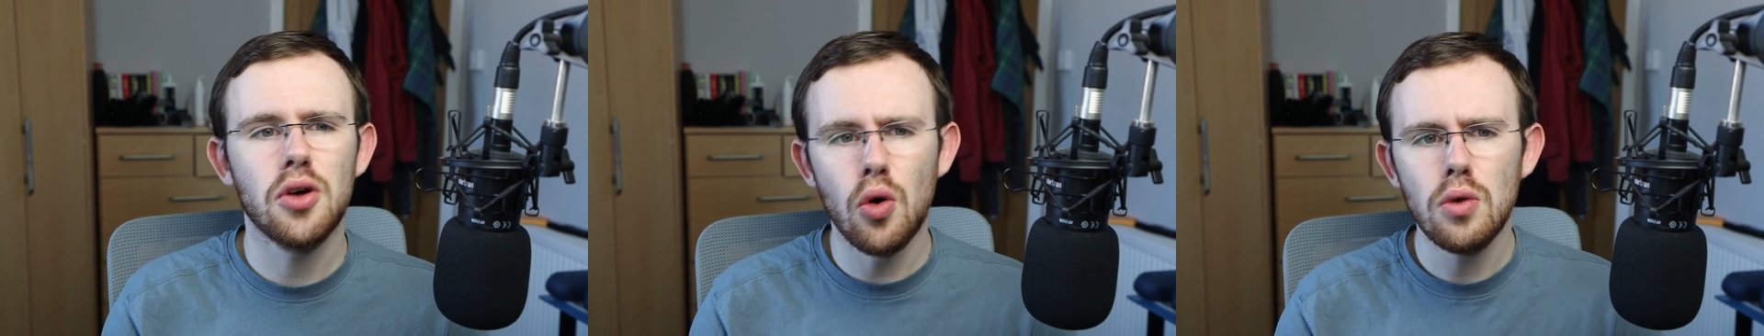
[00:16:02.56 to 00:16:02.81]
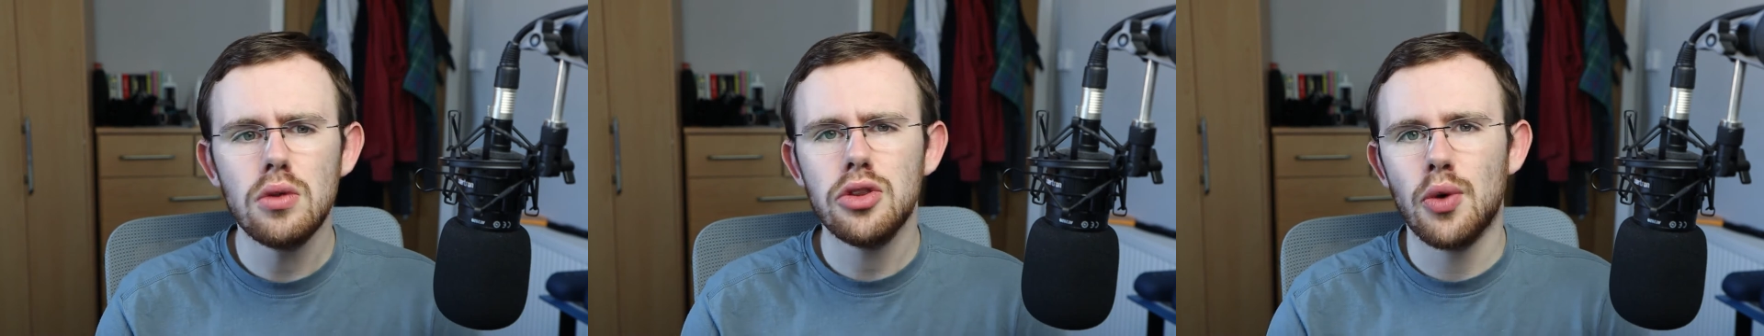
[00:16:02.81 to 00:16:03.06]

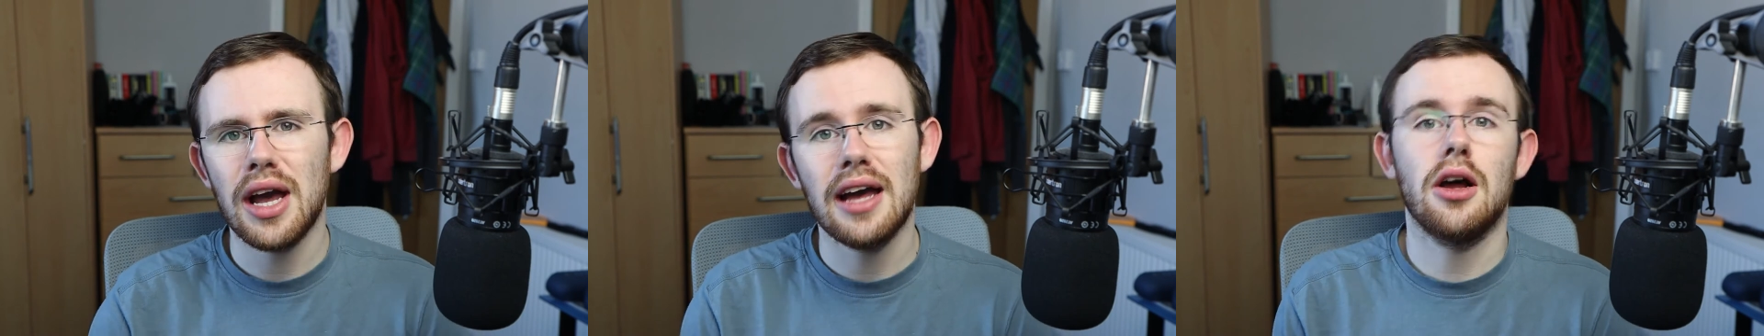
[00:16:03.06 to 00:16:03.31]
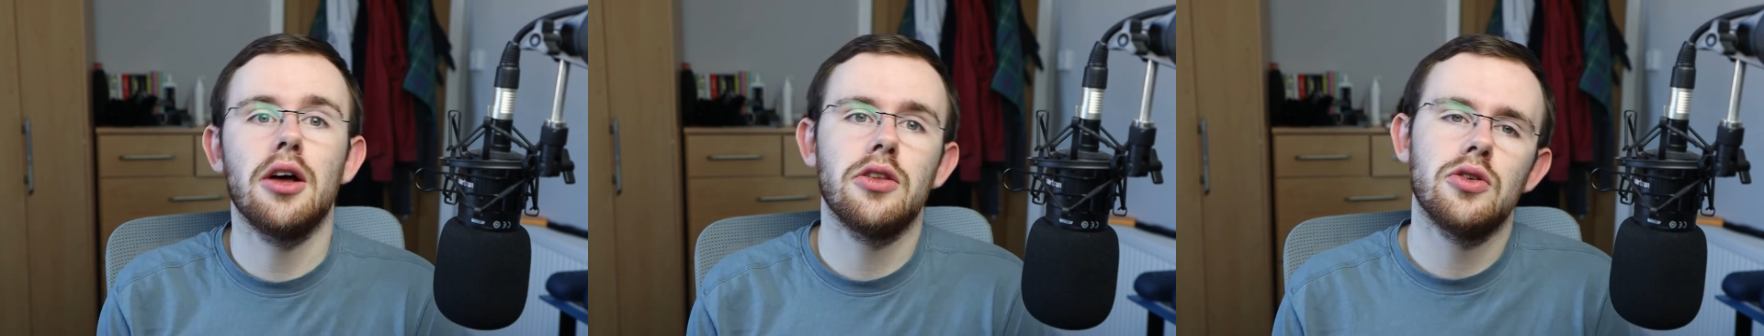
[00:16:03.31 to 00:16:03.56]
goal, though I
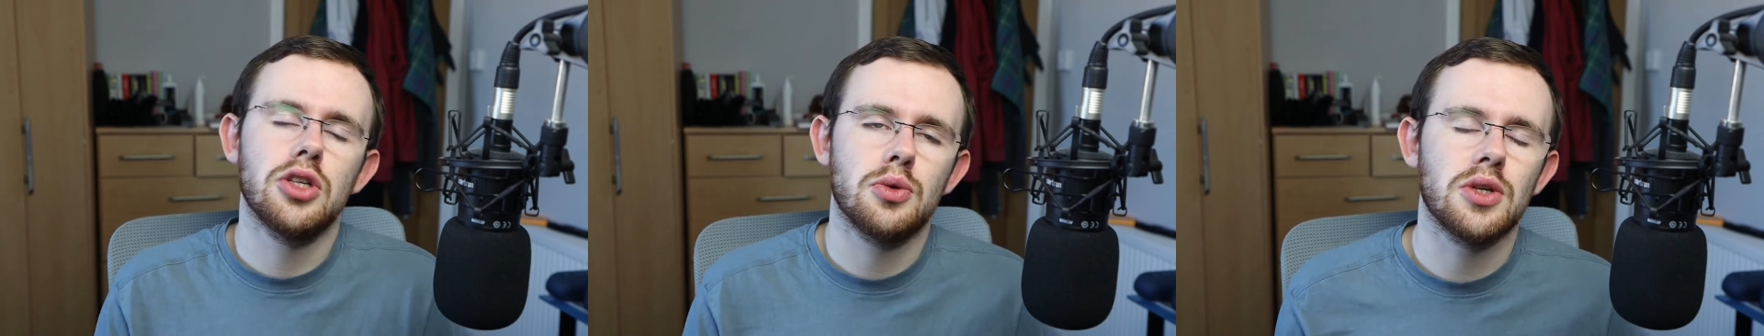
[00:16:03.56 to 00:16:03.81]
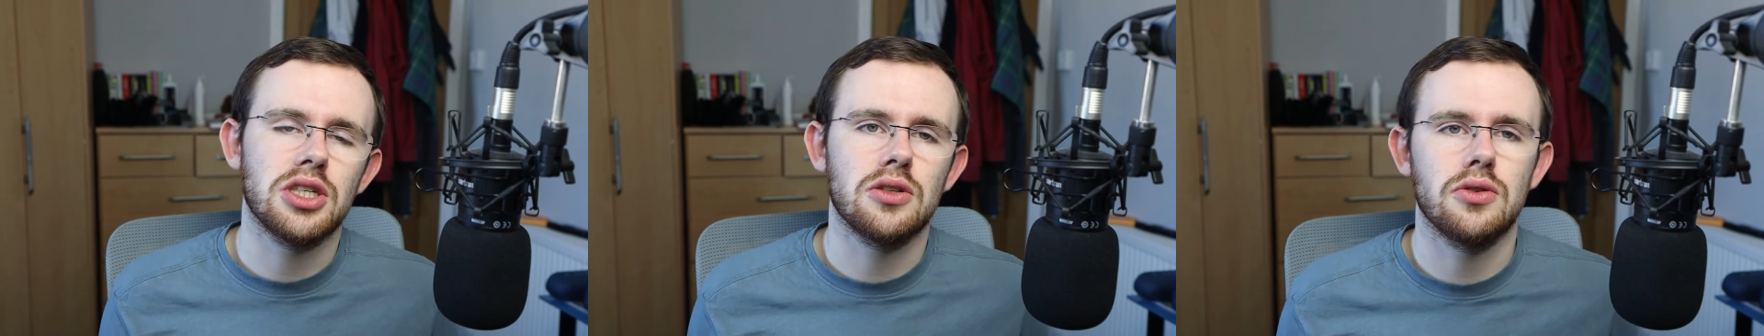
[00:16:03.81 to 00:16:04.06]
had others,
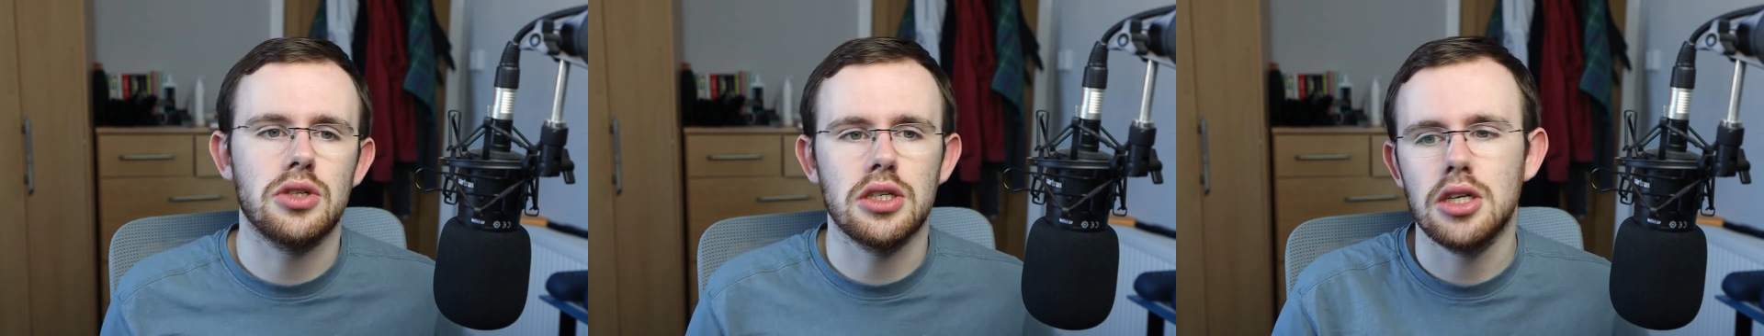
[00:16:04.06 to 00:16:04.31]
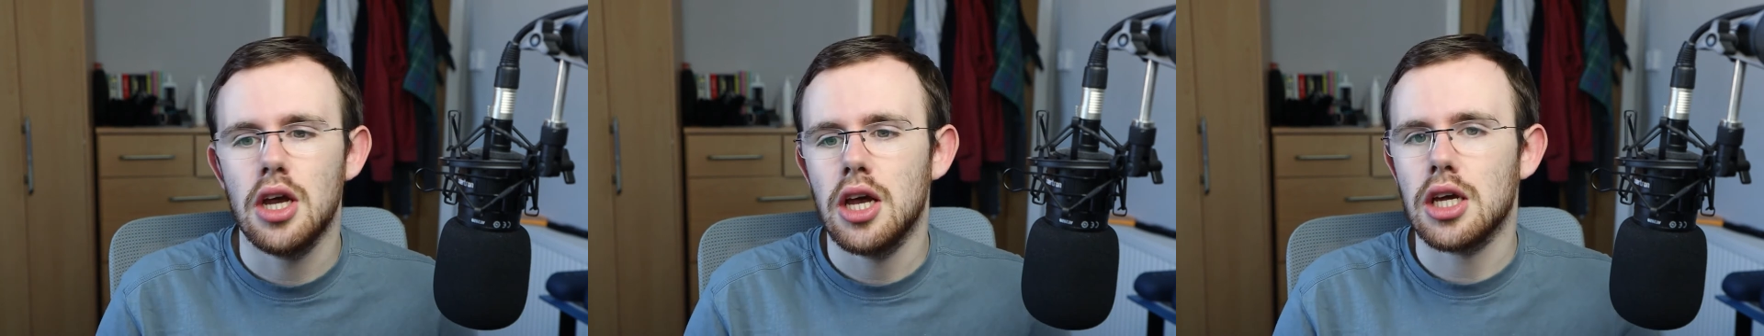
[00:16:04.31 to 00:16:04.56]
which
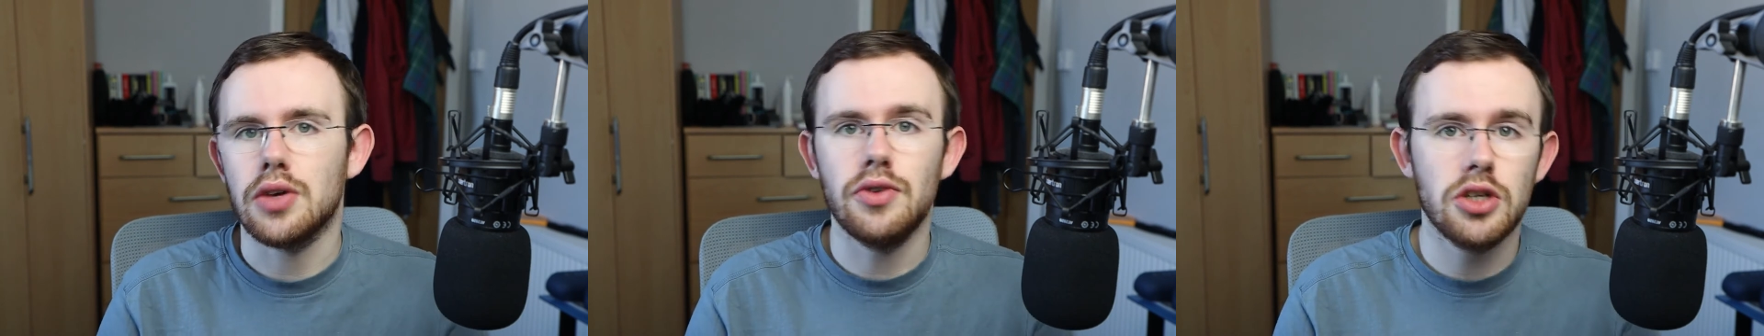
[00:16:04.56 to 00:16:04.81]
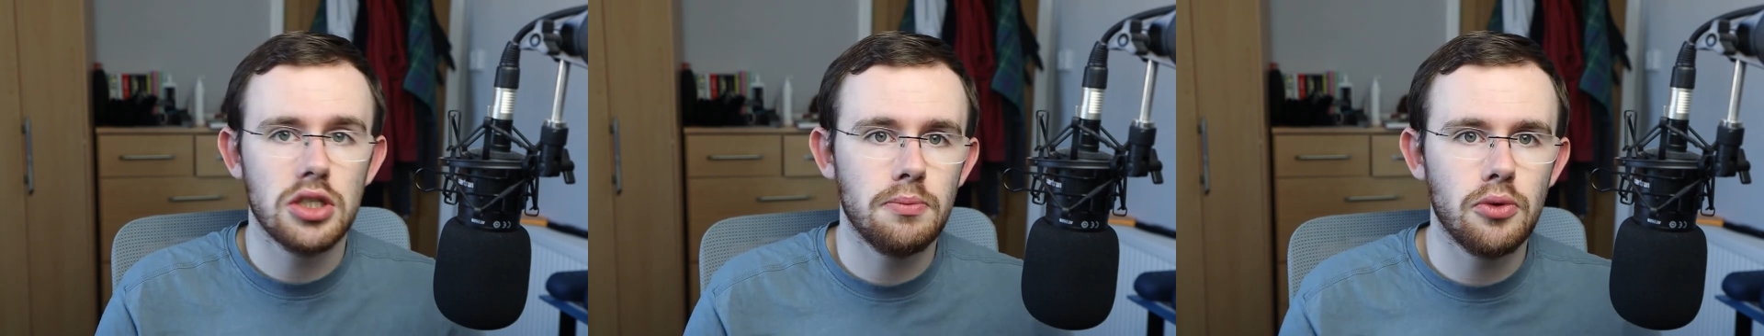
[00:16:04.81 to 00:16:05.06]
included
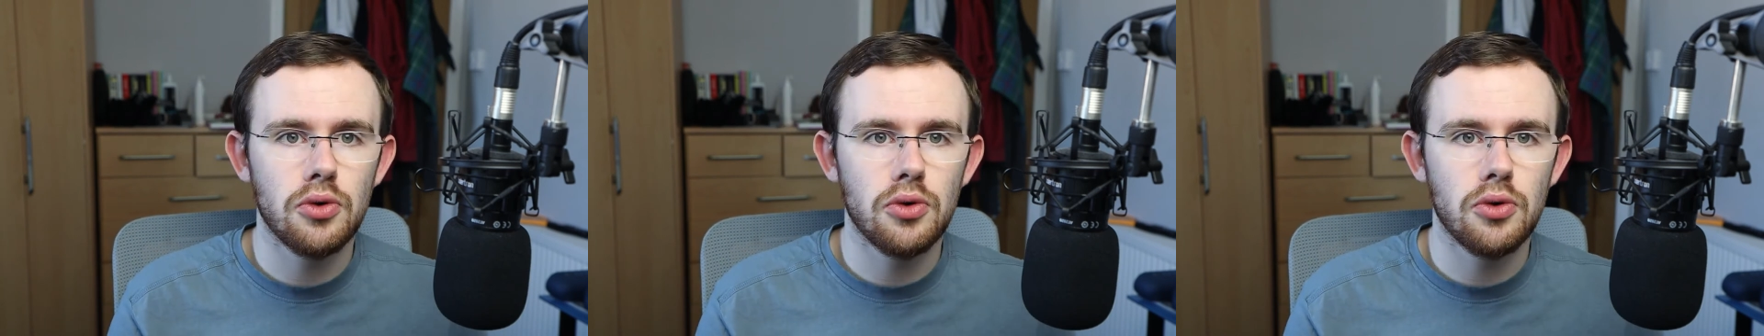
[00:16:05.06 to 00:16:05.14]
career support,